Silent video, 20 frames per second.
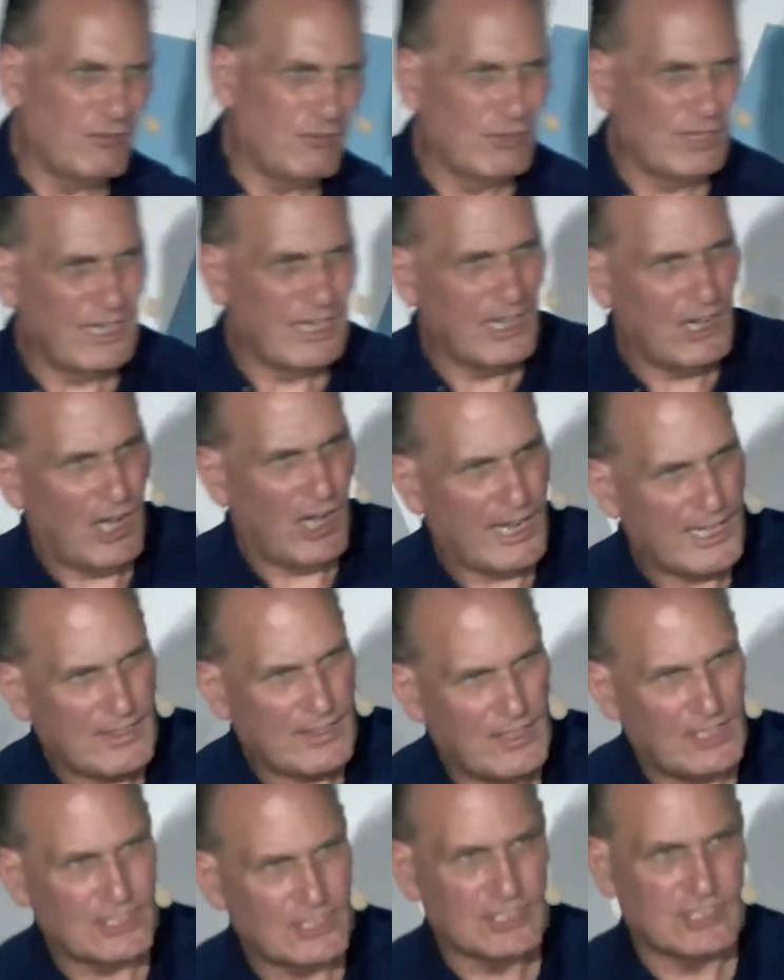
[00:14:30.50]
I'd really
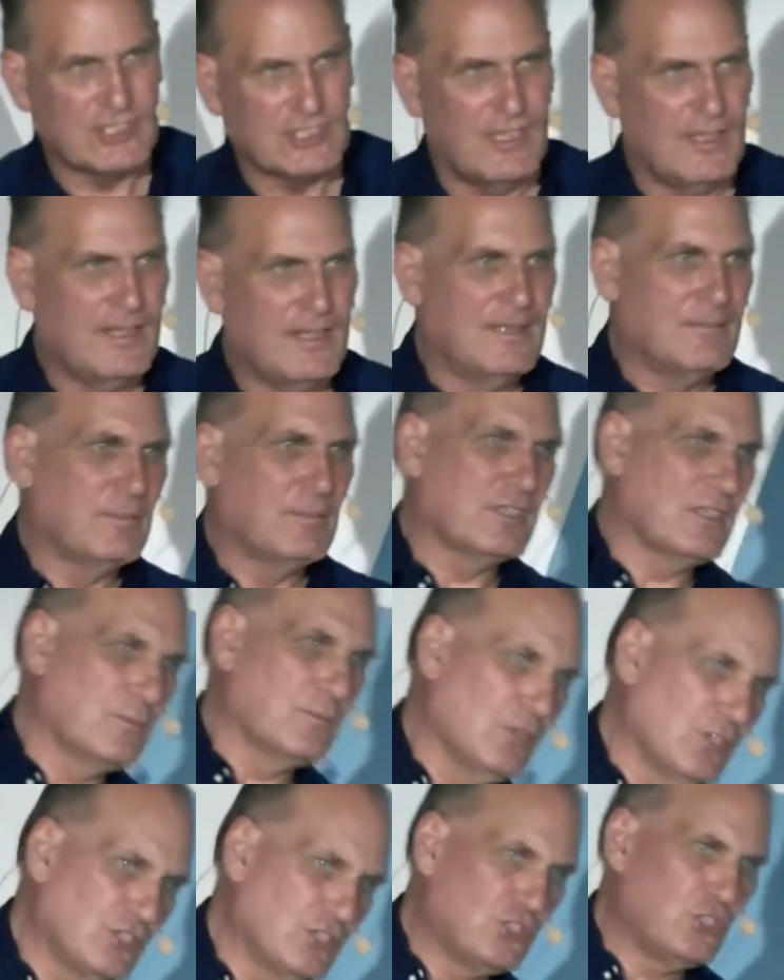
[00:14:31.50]
like this, but
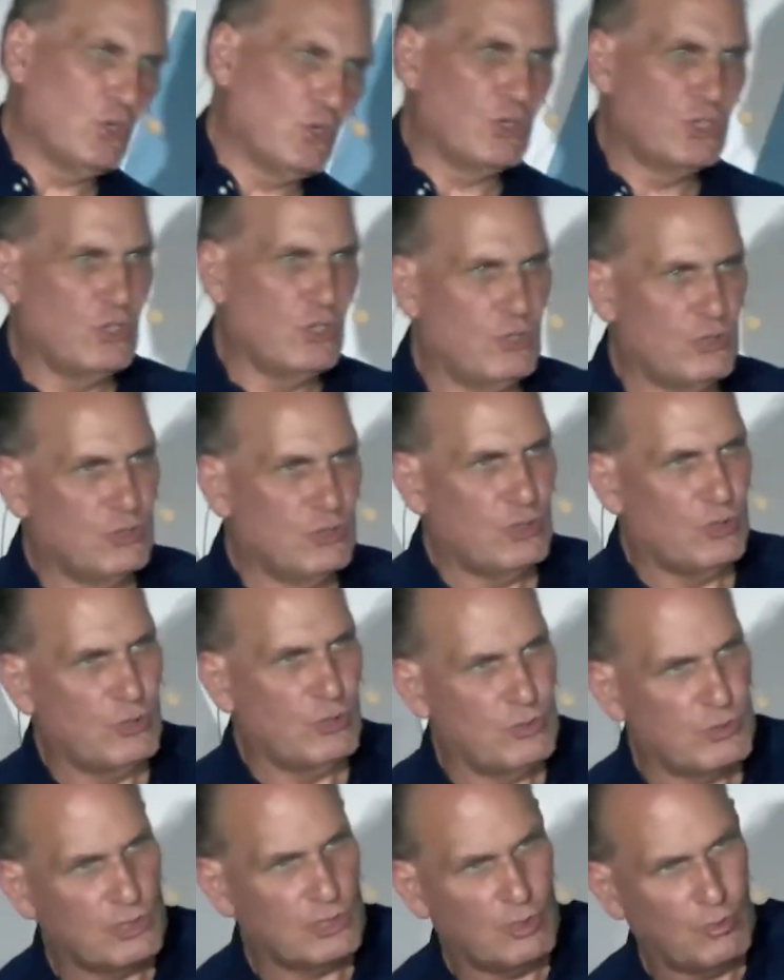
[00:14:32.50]
I'm not sure you
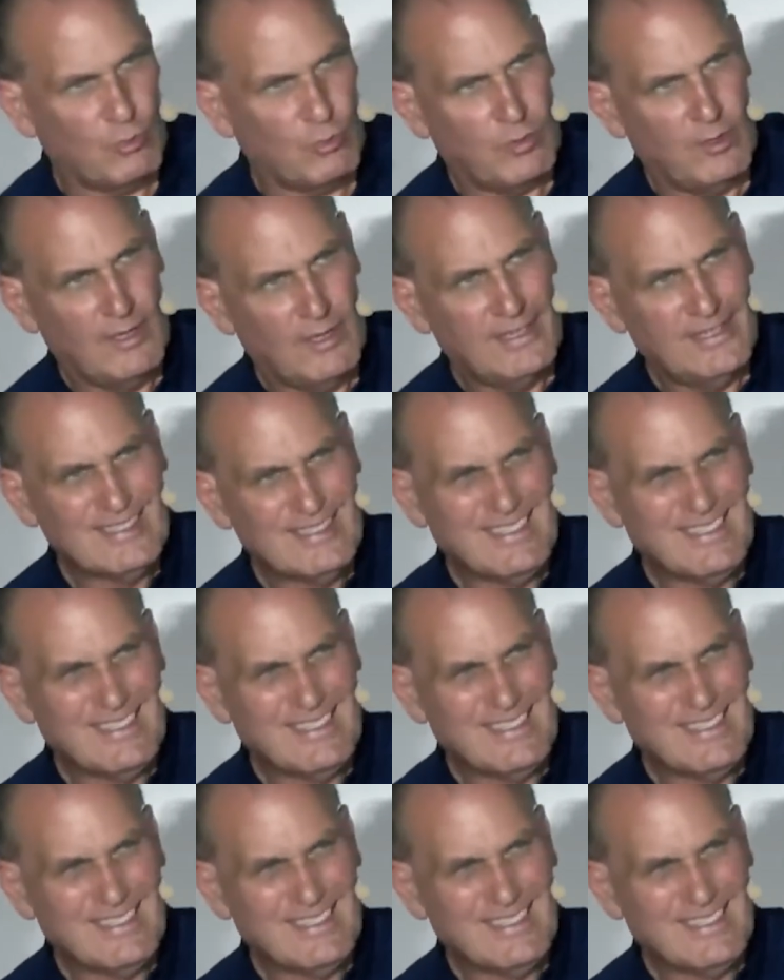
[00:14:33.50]
do. So,